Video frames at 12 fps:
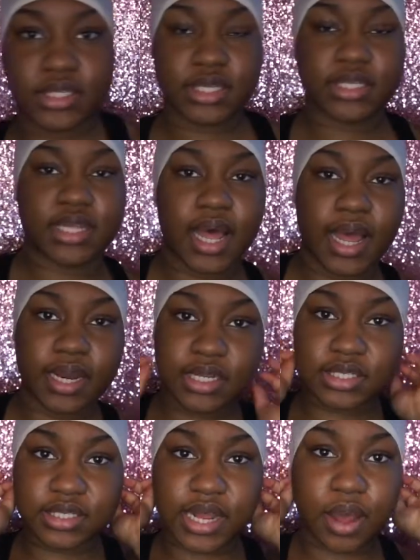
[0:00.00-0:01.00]
to the side
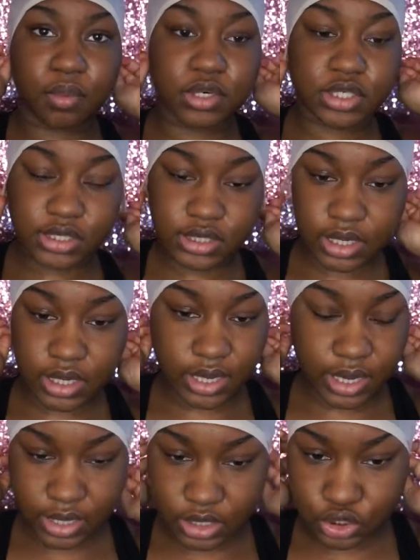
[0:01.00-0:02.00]
because now we're just gonna
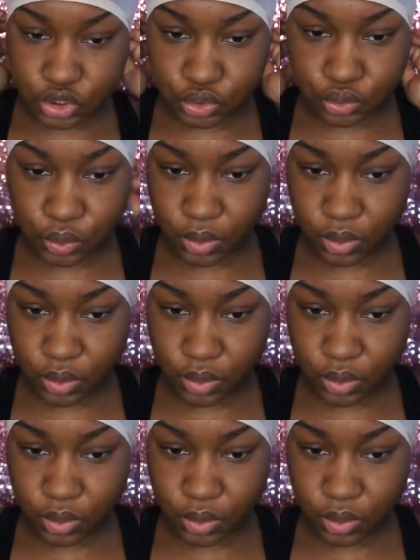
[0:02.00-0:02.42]
get into